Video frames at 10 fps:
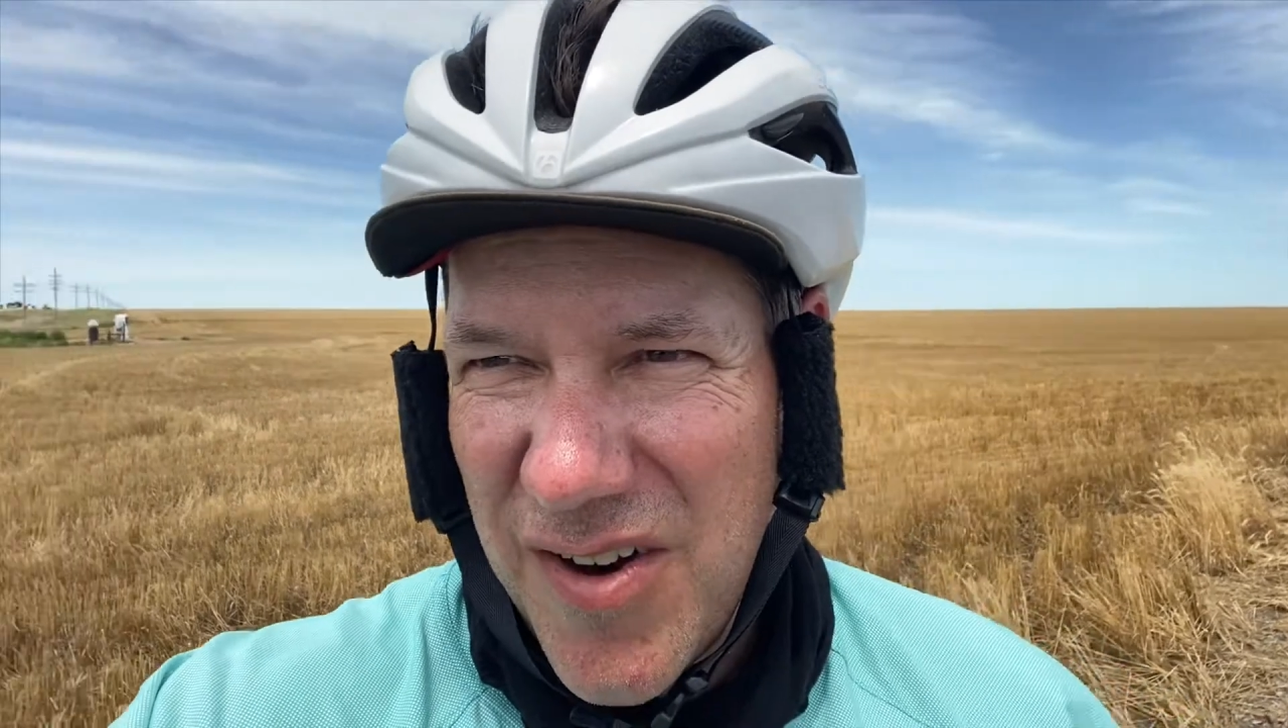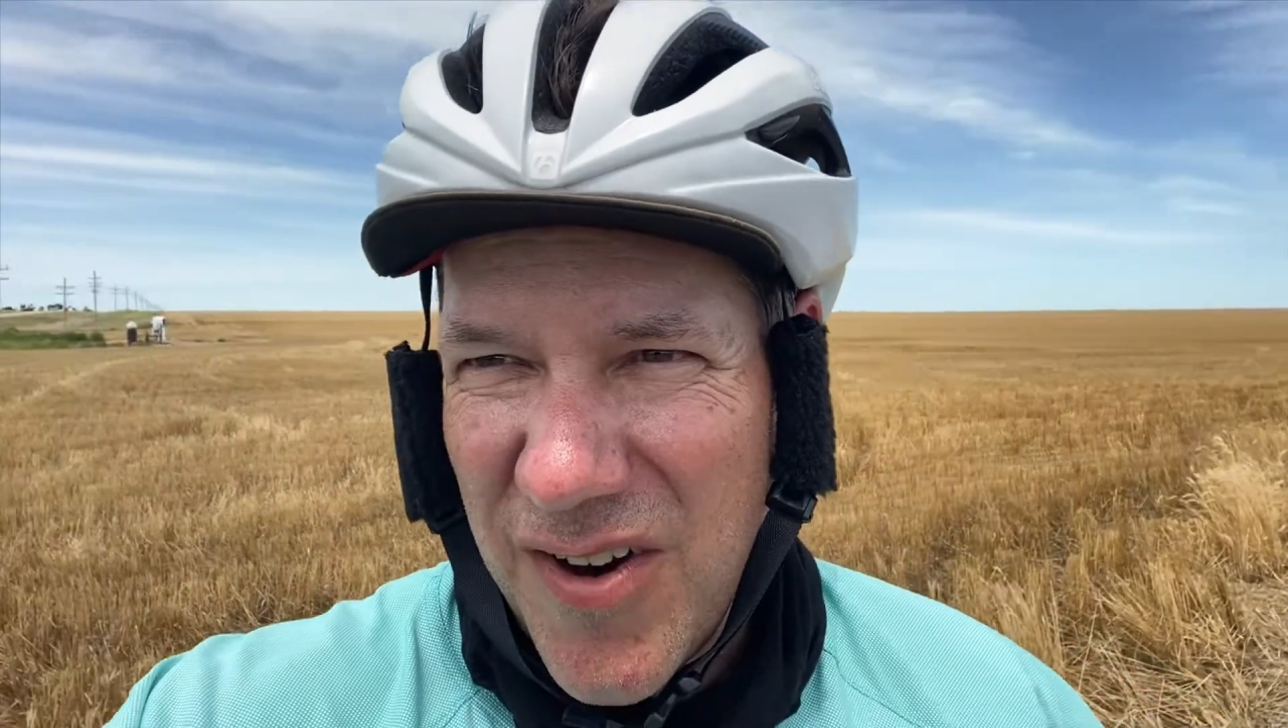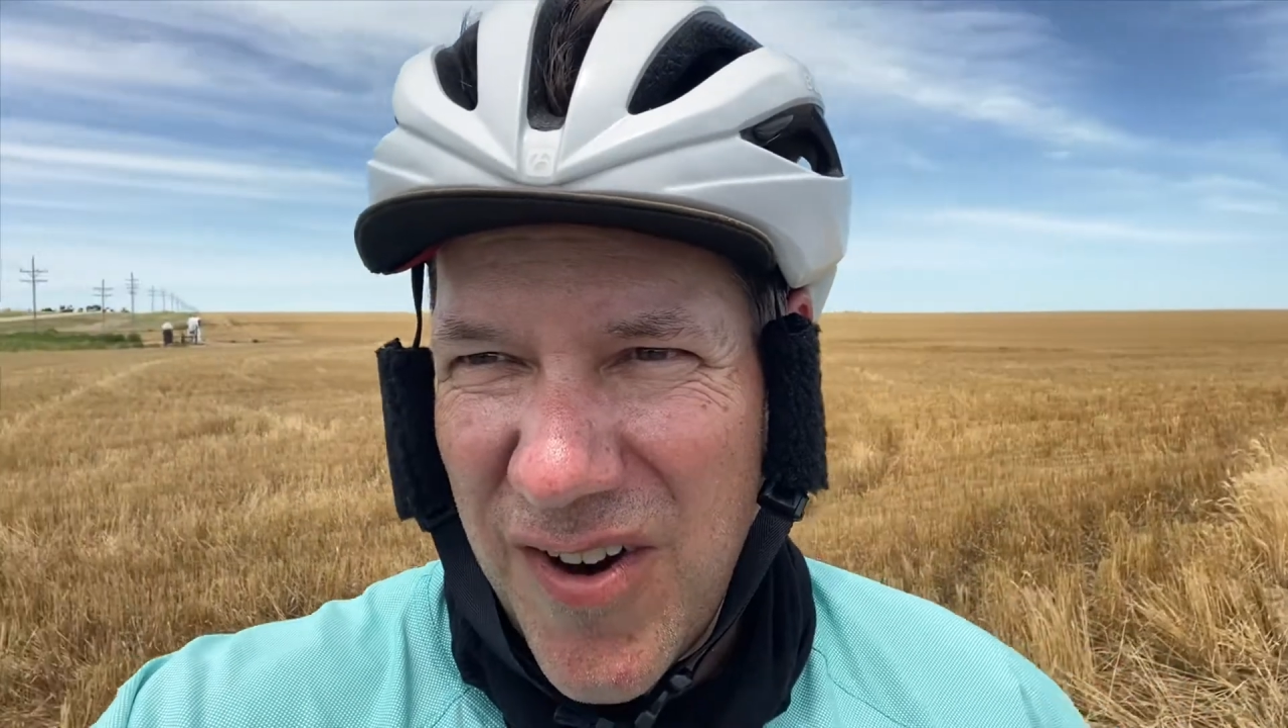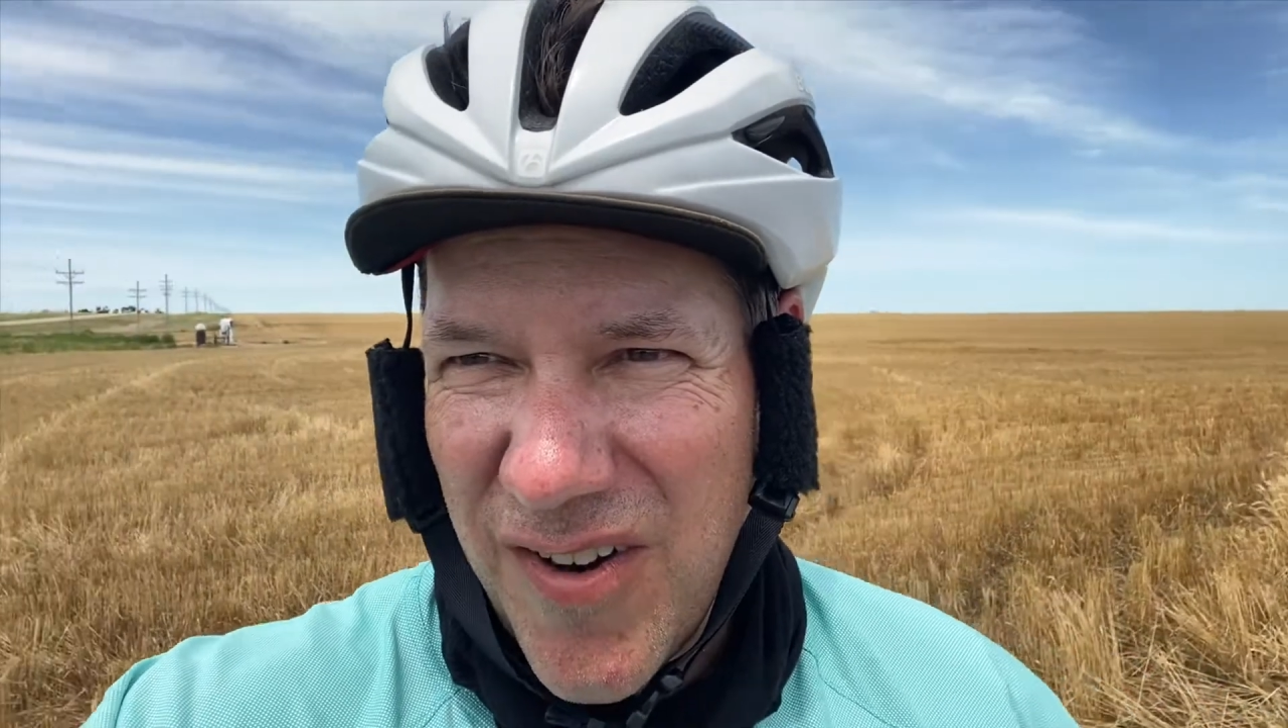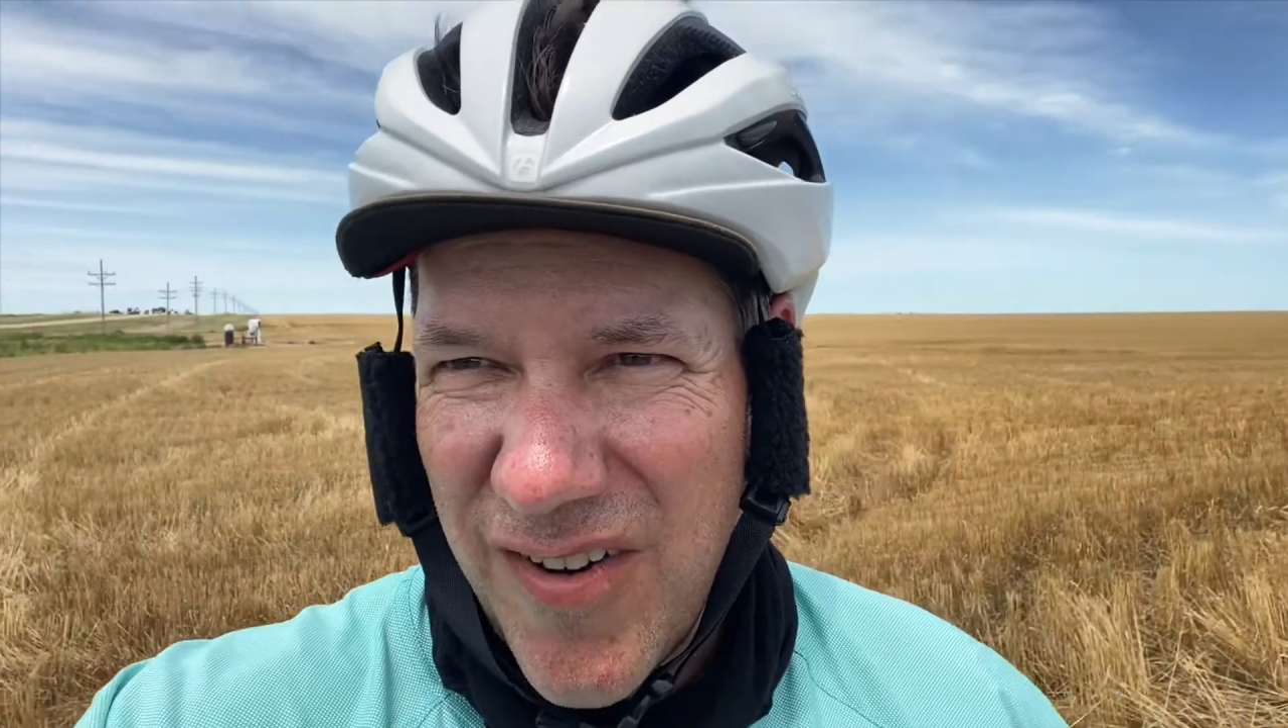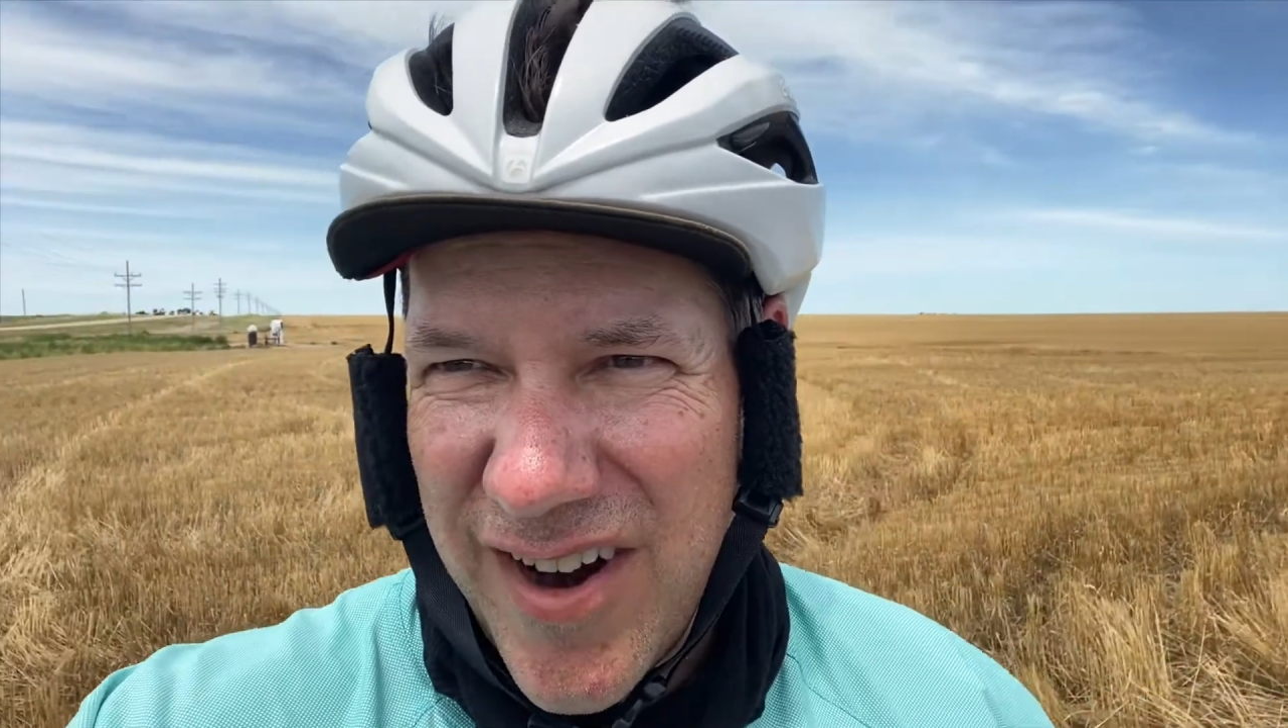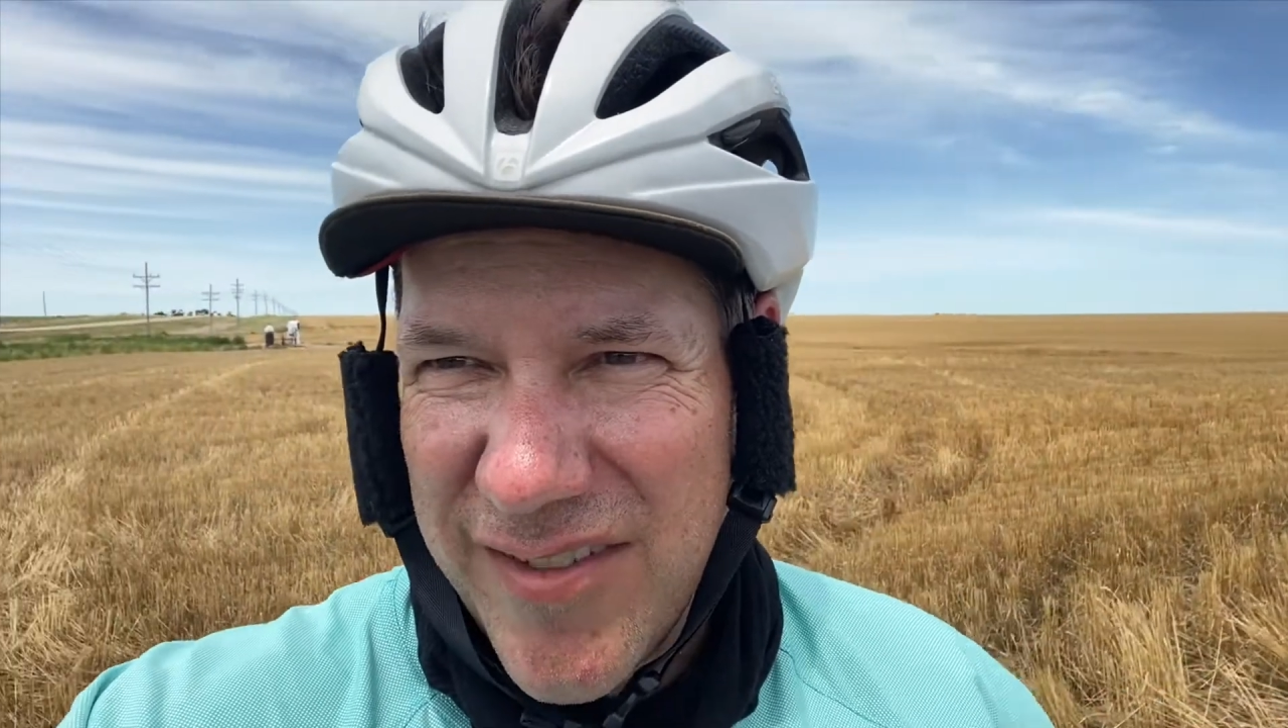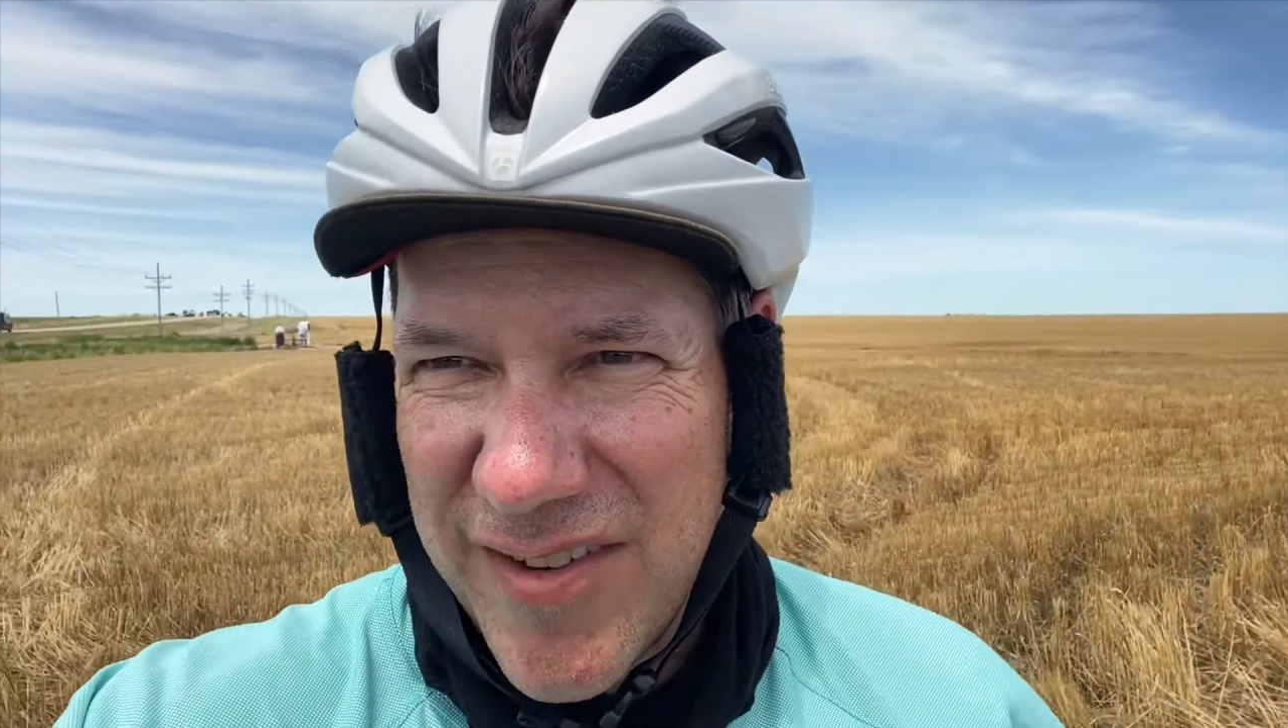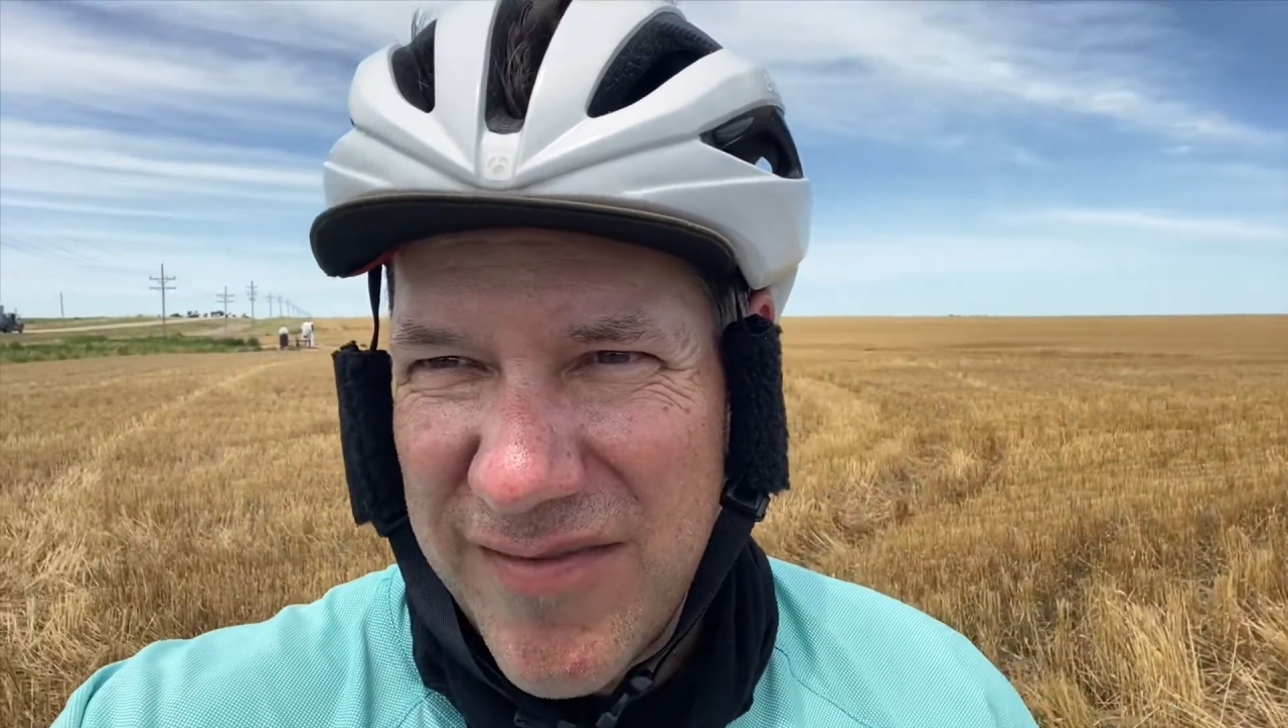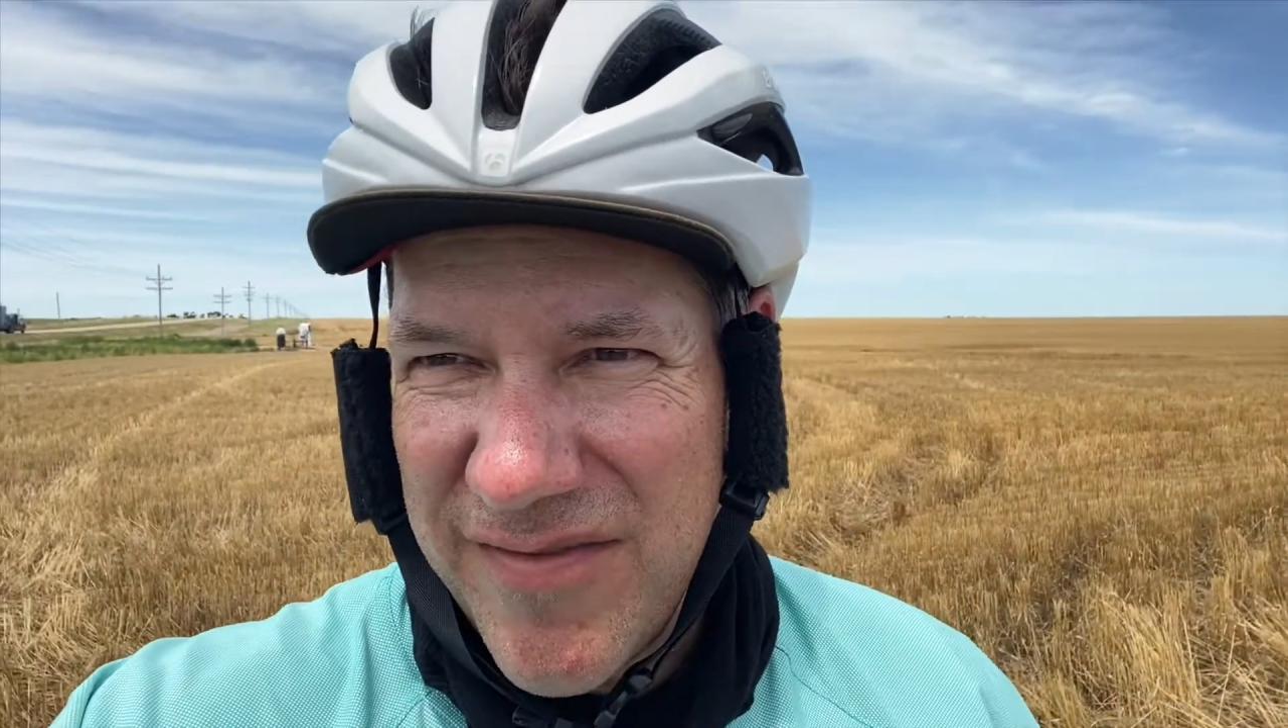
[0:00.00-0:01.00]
or one of them.